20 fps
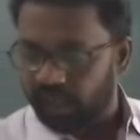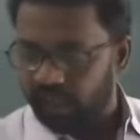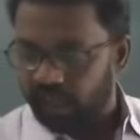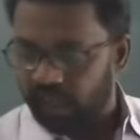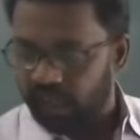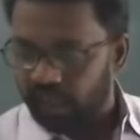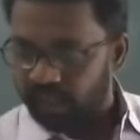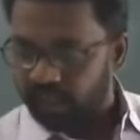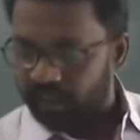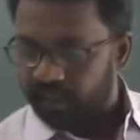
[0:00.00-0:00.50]

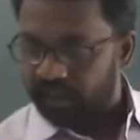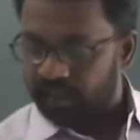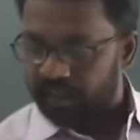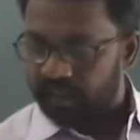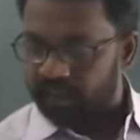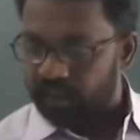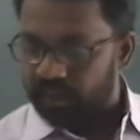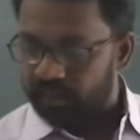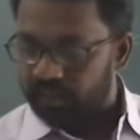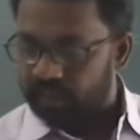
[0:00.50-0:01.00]
here?
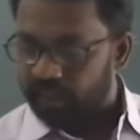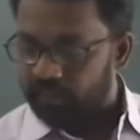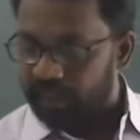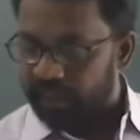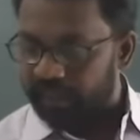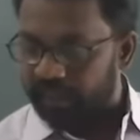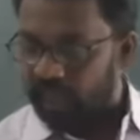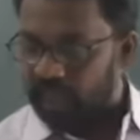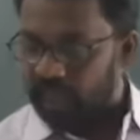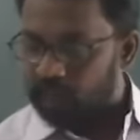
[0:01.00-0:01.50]
The
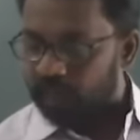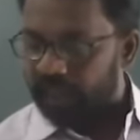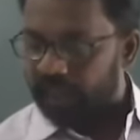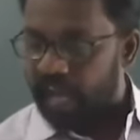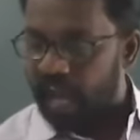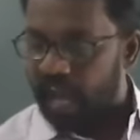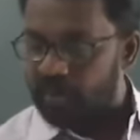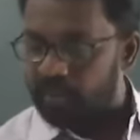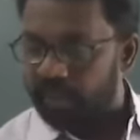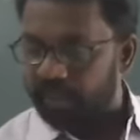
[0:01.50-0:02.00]
metal is the
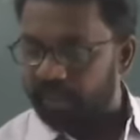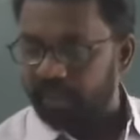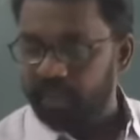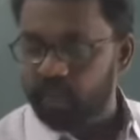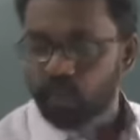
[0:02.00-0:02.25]
diameter